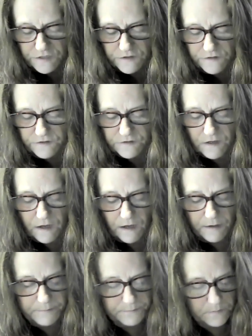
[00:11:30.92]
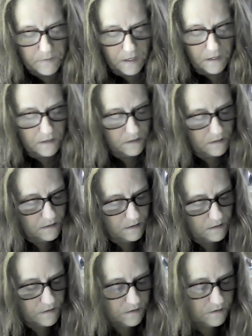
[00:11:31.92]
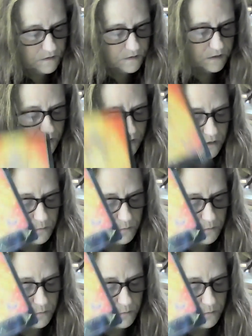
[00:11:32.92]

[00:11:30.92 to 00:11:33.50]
she's, uh, this is a